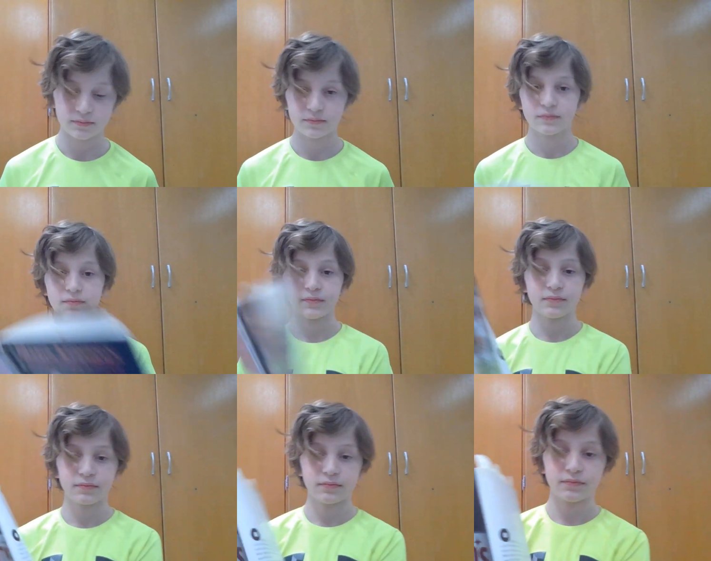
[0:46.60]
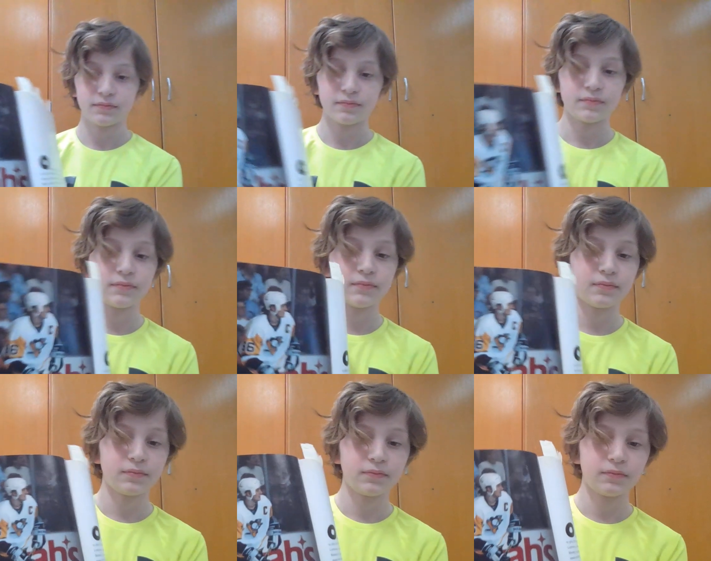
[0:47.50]

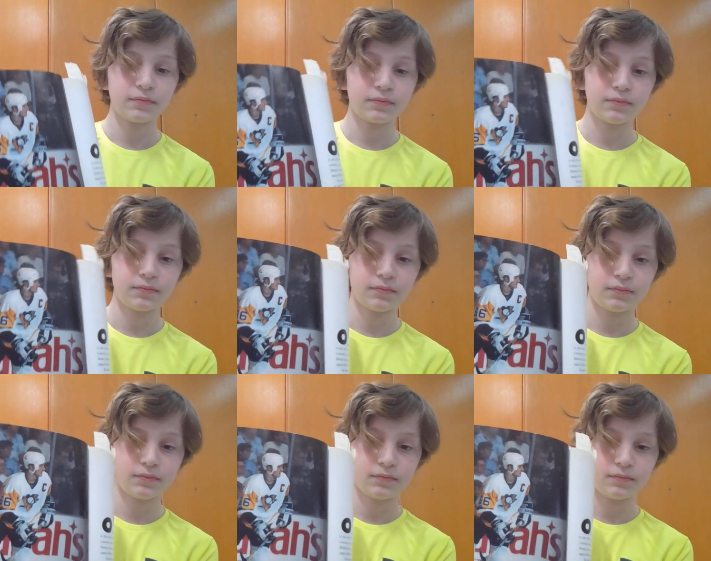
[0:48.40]
No one is speaking in this clip.